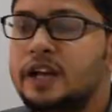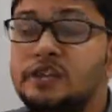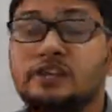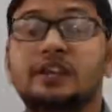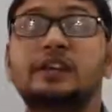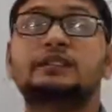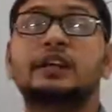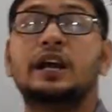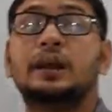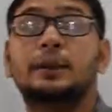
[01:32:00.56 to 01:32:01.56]
engineers
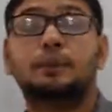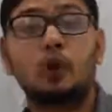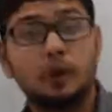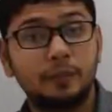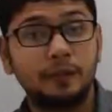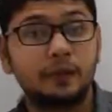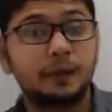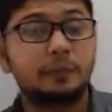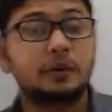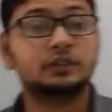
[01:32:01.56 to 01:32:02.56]
are
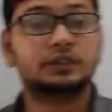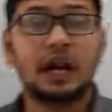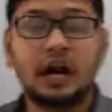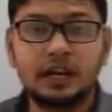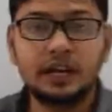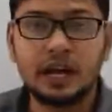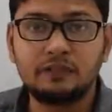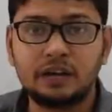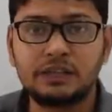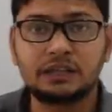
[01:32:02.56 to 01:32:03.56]
employable because they hardly have any